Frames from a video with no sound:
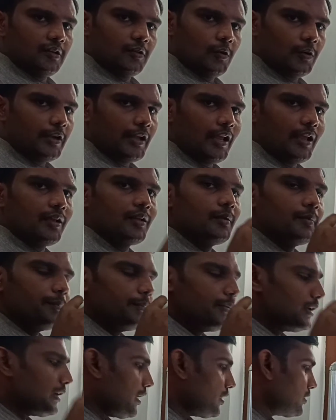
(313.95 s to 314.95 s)
Okay,
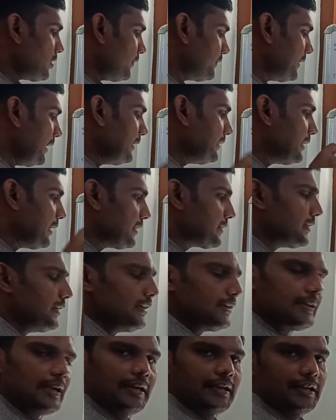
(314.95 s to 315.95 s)
because of that there is
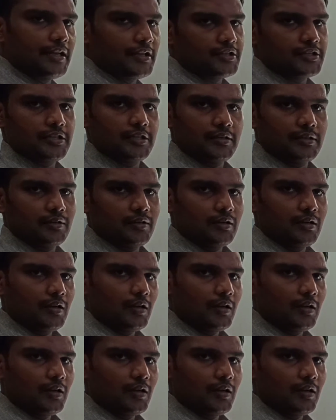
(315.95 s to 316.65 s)
a conduction.